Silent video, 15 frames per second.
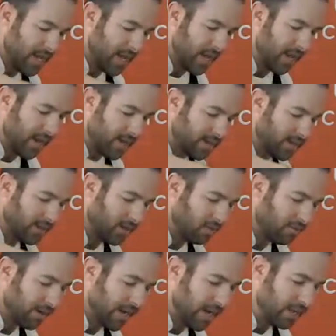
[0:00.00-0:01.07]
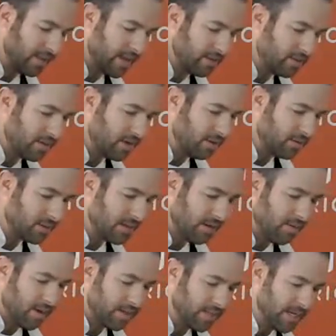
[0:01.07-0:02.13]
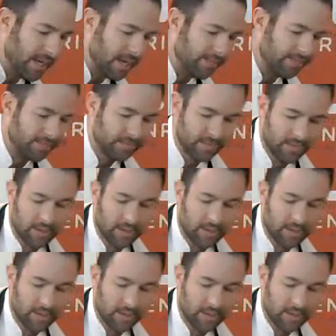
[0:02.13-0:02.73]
and we're hitting those notes that I wanted to hit.